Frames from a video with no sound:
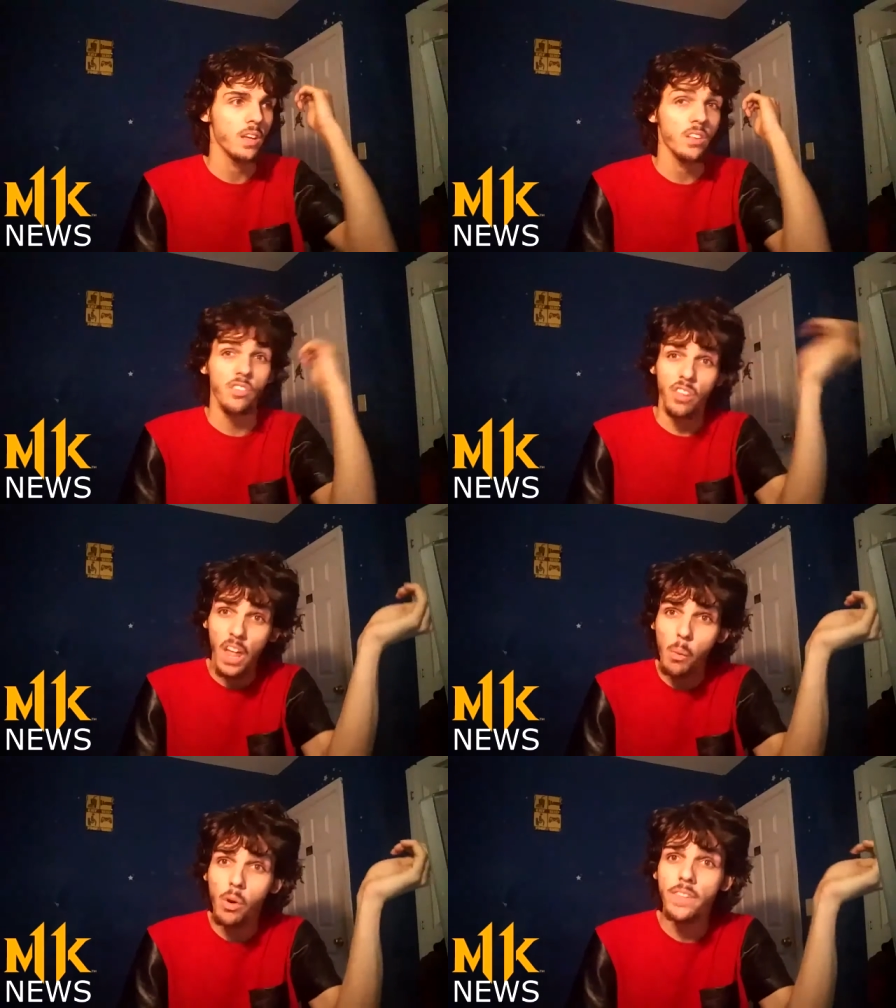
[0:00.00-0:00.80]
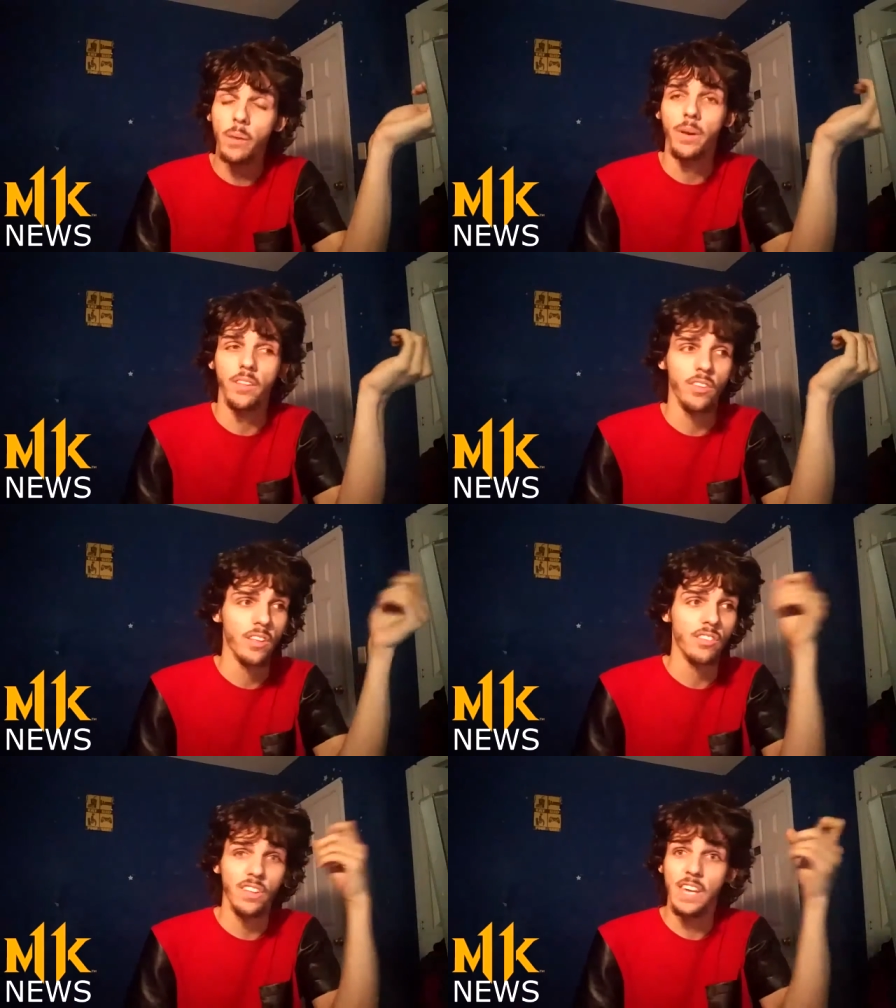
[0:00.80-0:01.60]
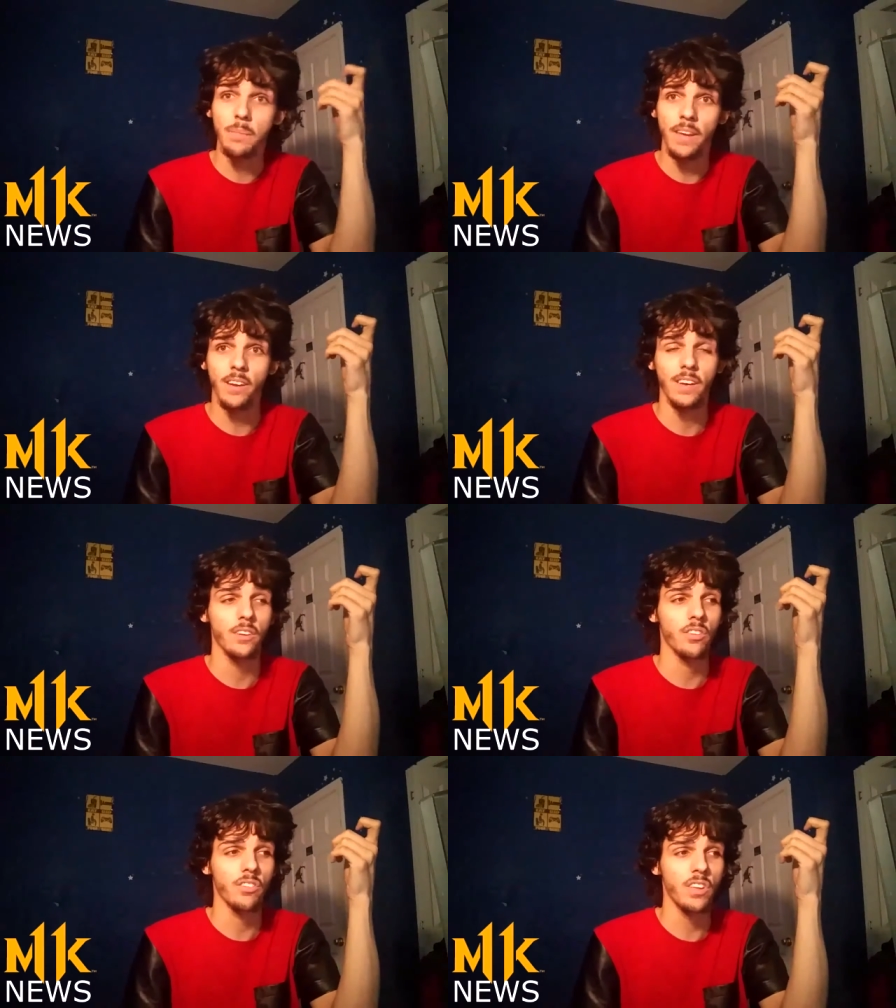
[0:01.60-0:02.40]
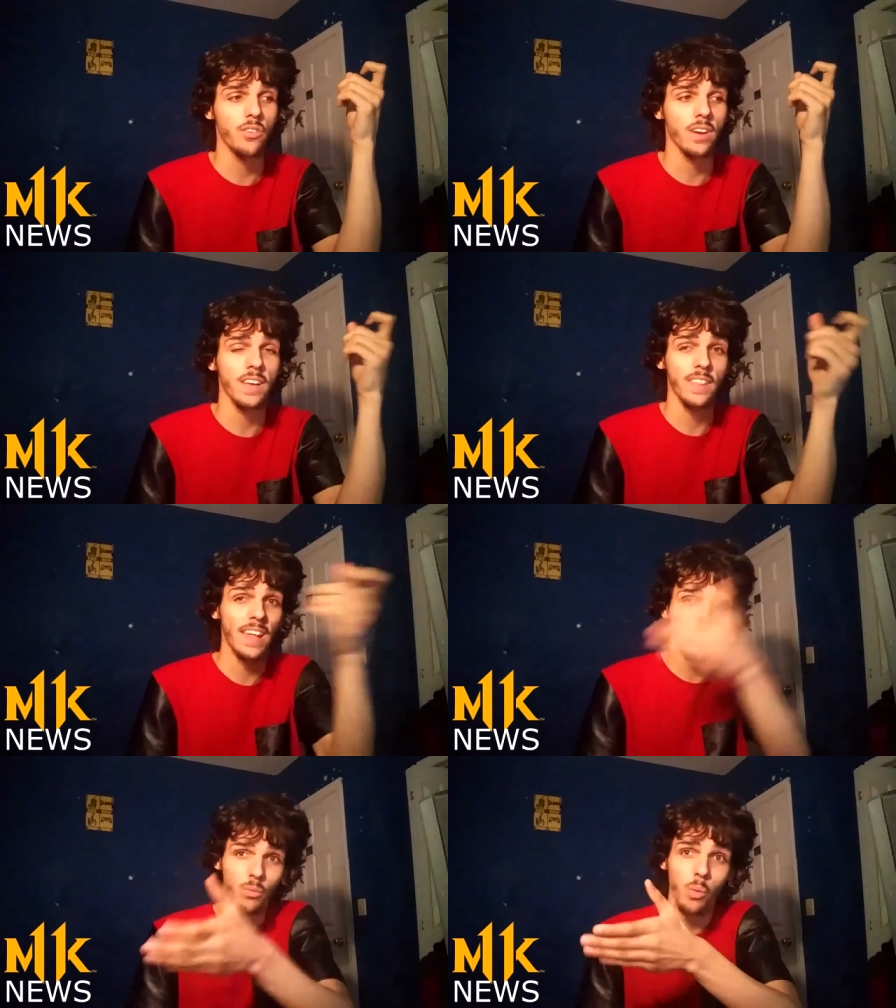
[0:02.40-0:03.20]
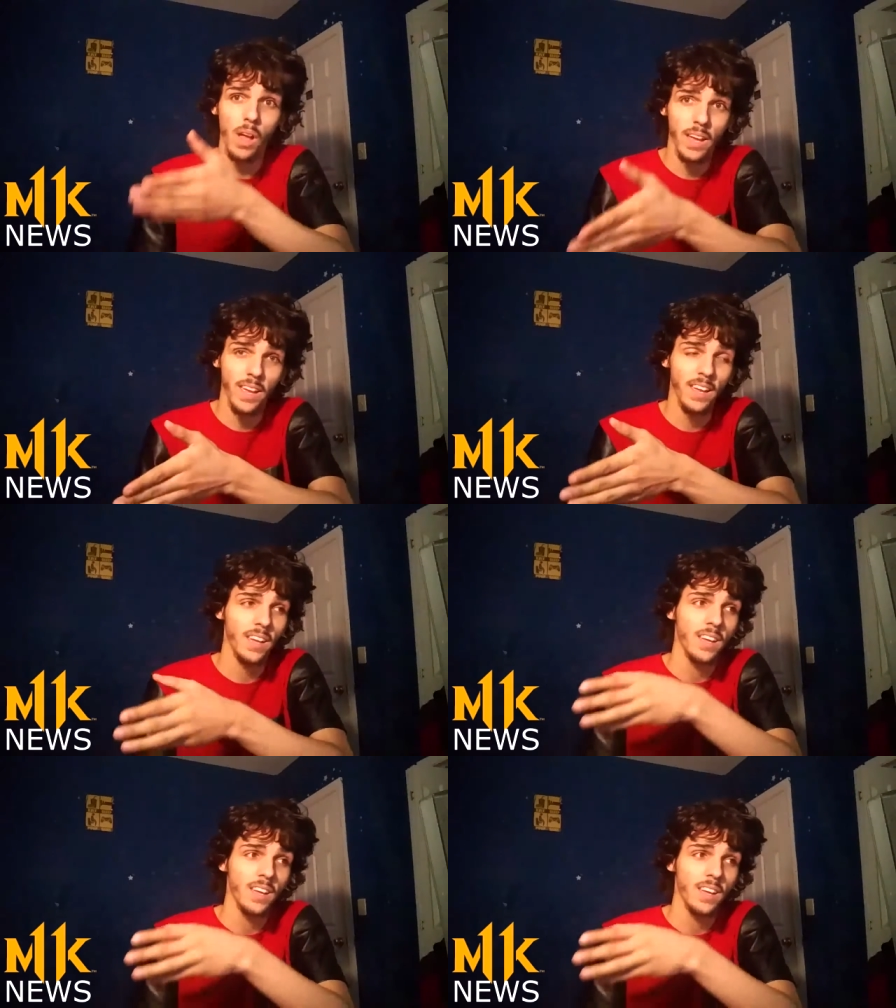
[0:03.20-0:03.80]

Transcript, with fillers: It's a lot of work that went into this to keep the character secret, and that's why